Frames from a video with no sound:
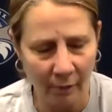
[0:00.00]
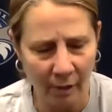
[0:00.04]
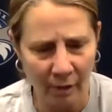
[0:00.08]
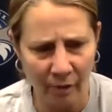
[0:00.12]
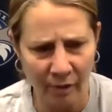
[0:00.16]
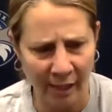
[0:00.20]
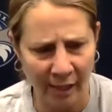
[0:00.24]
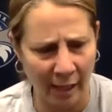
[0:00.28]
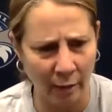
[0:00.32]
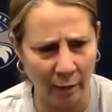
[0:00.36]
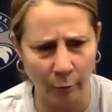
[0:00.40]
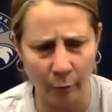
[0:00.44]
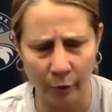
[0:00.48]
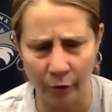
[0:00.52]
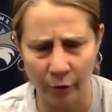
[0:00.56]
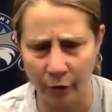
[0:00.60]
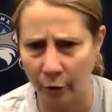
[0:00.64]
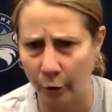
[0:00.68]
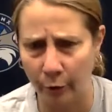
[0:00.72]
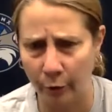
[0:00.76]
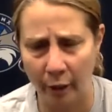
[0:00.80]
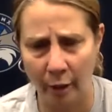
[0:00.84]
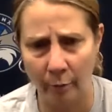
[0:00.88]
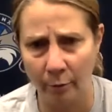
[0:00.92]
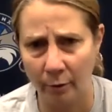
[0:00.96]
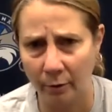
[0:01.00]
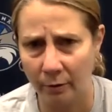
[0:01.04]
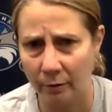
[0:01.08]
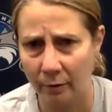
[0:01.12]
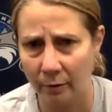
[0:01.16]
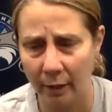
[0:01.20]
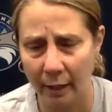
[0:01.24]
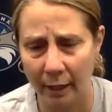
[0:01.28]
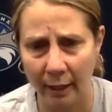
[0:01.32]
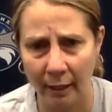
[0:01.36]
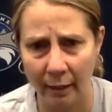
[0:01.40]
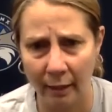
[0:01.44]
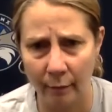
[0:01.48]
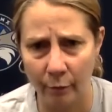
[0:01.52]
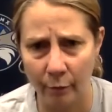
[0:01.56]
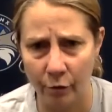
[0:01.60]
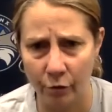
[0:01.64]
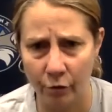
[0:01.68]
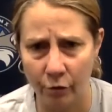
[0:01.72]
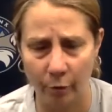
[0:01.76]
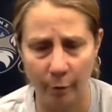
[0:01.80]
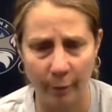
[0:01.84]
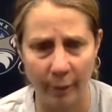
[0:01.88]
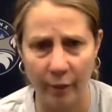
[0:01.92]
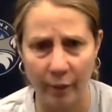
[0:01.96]
Talent was incredible, and it was
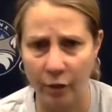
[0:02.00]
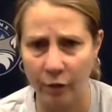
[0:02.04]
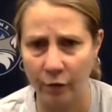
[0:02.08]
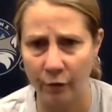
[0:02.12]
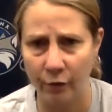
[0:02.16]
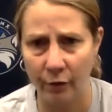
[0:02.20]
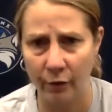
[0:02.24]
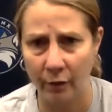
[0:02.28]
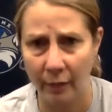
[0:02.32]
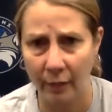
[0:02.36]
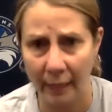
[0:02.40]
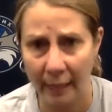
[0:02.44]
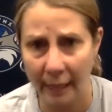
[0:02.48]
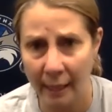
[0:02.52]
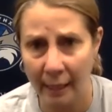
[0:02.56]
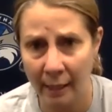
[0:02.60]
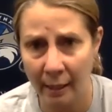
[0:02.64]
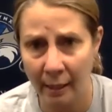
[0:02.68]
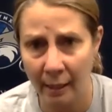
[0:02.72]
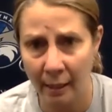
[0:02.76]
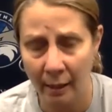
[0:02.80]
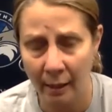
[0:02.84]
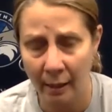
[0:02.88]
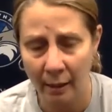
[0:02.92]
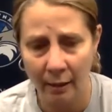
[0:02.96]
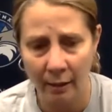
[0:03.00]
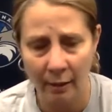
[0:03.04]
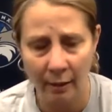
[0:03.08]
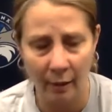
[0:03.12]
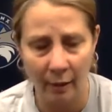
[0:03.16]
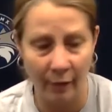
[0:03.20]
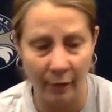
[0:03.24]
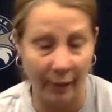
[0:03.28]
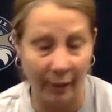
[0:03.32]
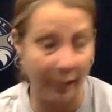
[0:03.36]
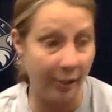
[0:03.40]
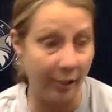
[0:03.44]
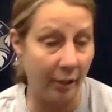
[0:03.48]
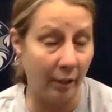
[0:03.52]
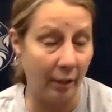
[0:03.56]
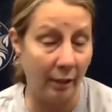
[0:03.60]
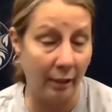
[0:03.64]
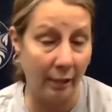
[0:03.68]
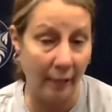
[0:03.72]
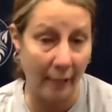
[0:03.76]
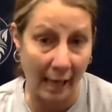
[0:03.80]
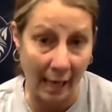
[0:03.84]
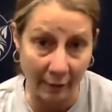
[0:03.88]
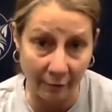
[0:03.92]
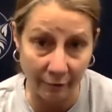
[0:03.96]
tremendous for the league. I think it did a
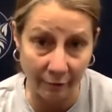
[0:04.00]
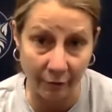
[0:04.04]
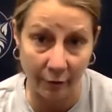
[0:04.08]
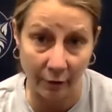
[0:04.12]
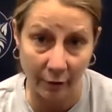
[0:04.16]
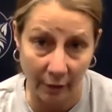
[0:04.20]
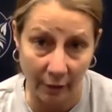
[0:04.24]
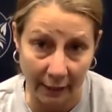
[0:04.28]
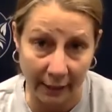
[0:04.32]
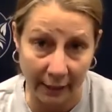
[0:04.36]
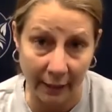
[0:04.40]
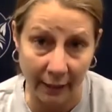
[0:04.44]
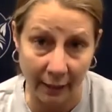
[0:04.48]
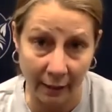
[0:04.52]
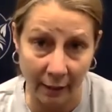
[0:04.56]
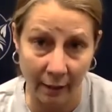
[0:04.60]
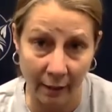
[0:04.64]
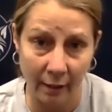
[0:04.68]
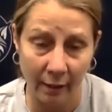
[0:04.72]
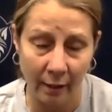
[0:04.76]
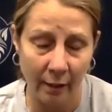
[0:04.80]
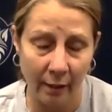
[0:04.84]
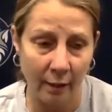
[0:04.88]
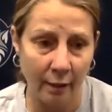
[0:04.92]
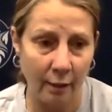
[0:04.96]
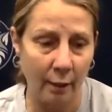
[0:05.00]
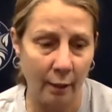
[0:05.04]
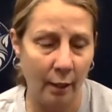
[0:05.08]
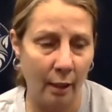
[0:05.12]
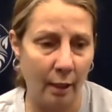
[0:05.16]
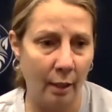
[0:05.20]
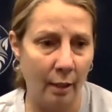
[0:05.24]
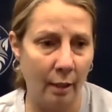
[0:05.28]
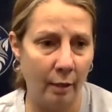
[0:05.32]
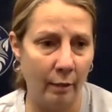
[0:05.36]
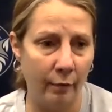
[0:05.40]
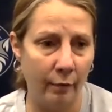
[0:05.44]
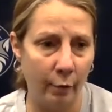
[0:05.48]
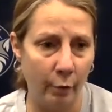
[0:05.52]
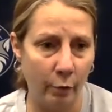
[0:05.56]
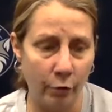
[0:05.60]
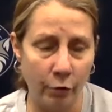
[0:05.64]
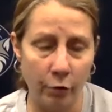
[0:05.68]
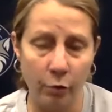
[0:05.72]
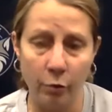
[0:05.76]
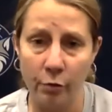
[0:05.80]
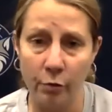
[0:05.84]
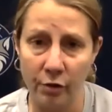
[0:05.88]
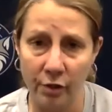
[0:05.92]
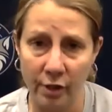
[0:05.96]
lot for the league, those
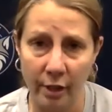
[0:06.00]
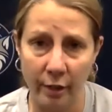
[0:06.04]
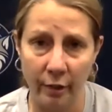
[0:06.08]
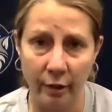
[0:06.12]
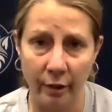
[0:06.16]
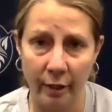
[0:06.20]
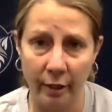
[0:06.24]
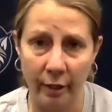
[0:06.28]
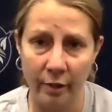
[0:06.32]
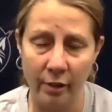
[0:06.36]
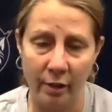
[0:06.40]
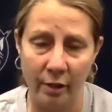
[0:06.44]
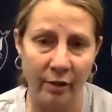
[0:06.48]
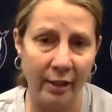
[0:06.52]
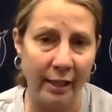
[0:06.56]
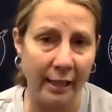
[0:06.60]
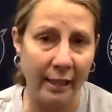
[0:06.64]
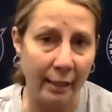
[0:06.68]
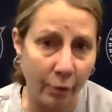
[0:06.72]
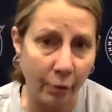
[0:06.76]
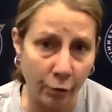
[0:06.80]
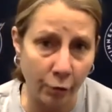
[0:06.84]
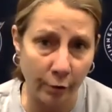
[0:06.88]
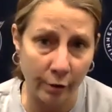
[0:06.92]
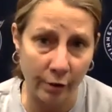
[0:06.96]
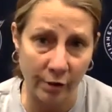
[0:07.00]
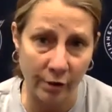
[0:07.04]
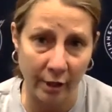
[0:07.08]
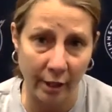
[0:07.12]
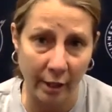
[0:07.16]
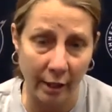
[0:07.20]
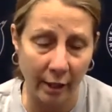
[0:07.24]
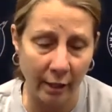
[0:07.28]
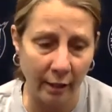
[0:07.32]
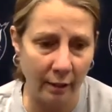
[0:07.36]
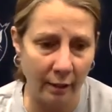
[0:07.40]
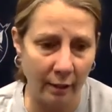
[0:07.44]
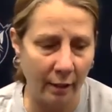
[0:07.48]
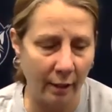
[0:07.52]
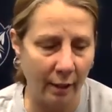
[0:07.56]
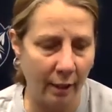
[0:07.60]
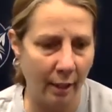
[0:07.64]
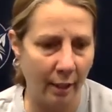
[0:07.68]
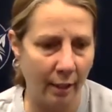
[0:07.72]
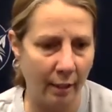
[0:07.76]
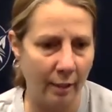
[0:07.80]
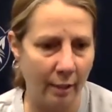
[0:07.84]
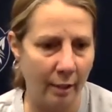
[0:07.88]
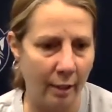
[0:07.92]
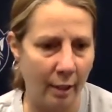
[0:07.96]
two series and the interest in it.
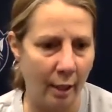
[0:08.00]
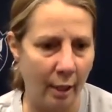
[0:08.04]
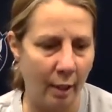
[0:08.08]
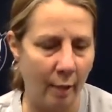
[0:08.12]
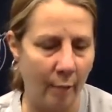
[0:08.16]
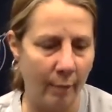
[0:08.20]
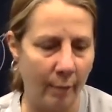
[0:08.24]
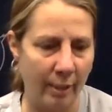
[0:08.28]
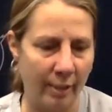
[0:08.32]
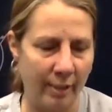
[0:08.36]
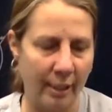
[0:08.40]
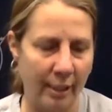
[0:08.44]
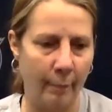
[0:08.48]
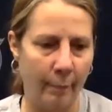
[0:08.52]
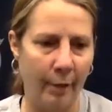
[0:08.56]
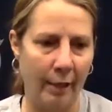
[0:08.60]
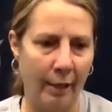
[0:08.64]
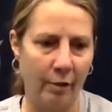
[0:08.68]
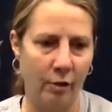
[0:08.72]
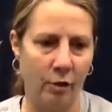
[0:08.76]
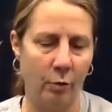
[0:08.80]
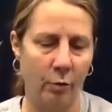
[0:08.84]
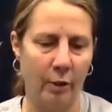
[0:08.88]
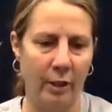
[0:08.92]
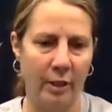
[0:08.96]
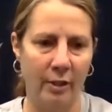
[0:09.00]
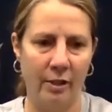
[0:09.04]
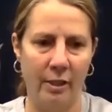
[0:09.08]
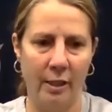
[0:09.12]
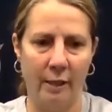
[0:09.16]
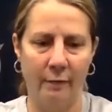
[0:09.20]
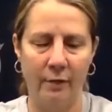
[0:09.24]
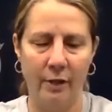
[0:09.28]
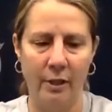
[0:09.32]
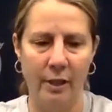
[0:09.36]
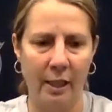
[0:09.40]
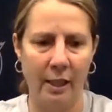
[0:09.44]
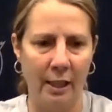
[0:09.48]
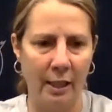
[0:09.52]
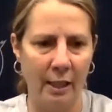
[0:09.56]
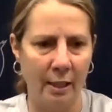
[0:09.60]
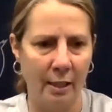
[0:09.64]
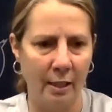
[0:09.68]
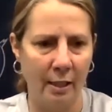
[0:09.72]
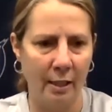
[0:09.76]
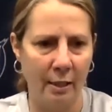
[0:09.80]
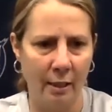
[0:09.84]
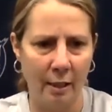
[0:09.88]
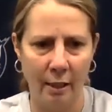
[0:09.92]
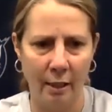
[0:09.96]
And by the time we got to
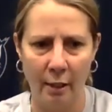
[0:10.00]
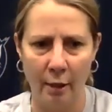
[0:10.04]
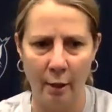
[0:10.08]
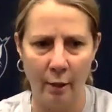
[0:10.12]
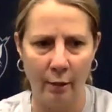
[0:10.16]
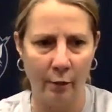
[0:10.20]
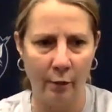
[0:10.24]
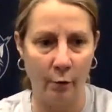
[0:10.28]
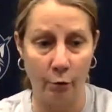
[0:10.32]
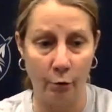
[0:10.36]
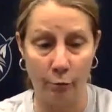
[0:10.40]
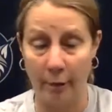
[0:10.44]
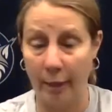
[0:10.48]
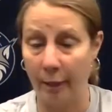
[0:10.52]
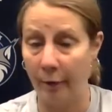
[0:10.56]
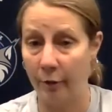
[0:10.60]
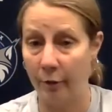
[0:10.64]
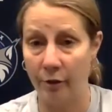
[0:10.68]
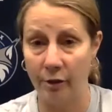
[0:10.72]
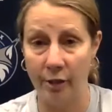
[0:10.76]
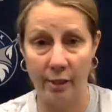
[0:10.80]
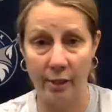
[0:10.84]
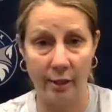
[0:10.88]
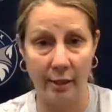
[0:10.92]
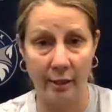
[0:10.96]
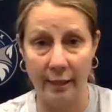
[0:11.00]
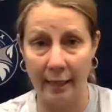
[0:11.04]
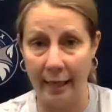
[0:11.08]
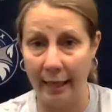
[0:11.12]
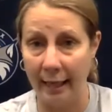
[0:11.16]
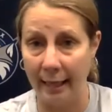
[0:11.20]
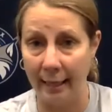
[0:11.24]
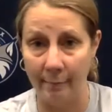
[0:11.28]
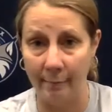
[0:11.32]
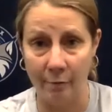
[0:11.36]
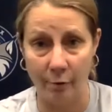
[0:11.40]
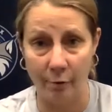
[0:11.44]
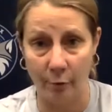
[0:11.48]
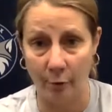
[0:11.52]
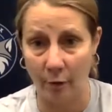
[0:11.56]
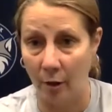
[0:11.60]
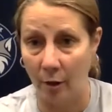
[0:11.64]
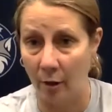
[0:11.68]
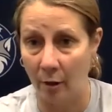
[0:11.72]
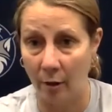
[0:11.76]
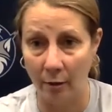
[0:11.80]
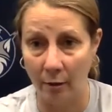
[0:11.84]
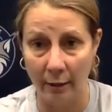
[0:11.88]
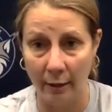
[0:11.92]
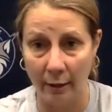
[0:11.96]
2017, those regular season games were
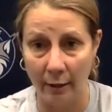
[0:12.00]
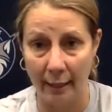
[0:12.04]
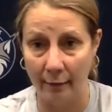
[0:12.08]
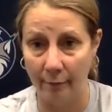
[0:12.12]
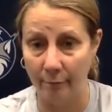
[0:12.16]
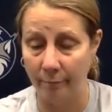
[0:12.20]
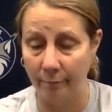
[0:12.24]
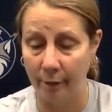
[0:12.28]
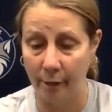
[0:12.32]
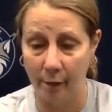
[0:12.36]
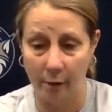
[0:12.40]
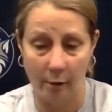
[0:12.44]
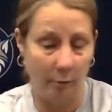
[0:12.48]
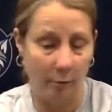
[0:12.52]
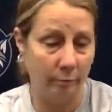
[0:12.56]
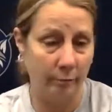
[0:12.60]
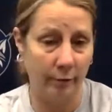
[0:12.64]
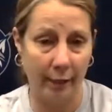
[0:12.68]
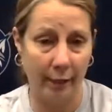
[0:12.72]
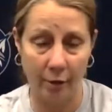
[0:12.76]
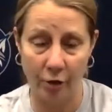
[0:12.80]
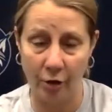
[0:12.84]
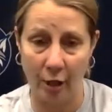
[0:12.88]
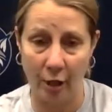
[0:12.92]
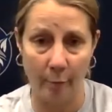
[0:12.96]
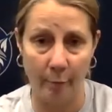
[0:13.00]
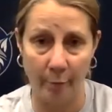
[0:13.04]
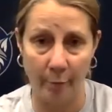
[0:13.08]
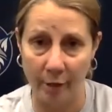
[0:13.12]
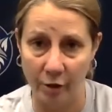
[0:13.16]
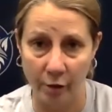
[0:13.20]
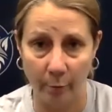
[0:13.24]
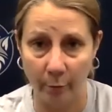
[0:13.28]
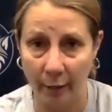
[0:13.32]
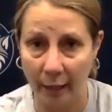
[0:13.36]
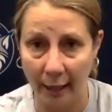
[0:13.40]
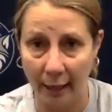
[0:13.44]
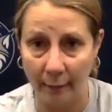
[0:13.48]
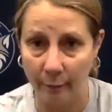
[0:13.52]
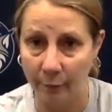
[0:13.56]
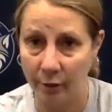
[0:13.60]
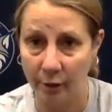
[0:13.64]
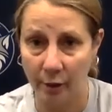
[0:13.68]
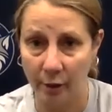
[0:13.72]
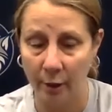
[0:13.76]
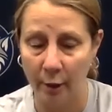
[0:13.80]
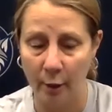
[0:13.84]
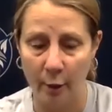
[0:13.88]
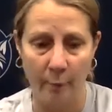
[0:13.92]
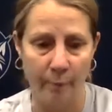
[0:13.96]
all like championship games.
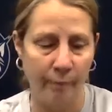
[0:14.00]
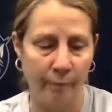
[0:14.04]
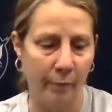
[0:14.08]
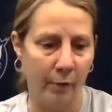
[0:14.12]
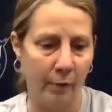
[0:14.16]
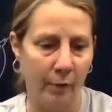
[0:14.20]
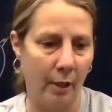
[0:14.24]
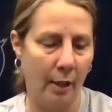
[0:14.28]
Mm-hmm.